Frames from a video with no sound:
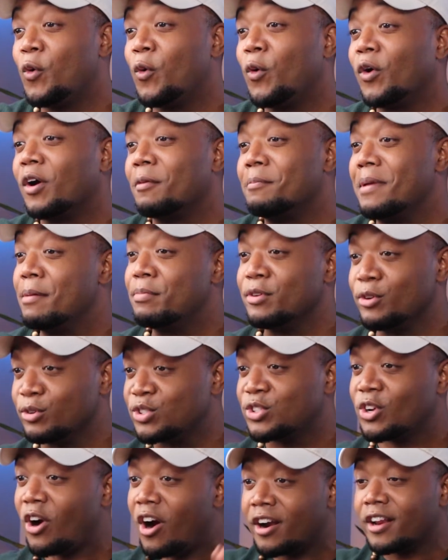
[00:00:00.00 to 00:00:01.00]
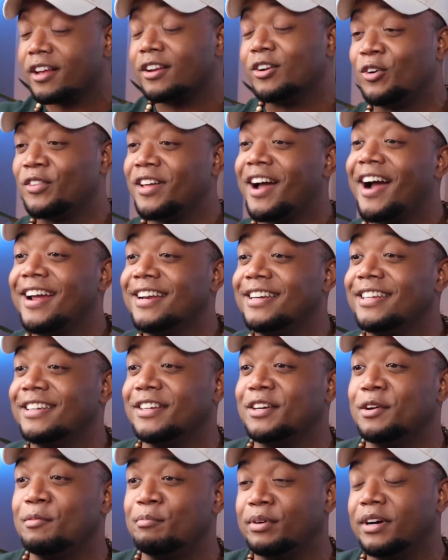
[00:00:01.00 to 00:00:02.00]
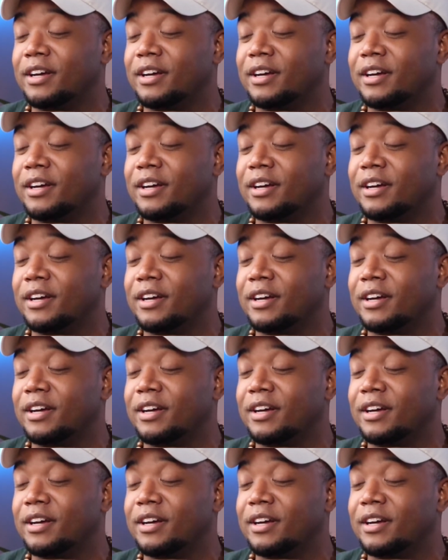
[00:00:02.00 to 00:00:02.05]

Or maybe you started on the idea,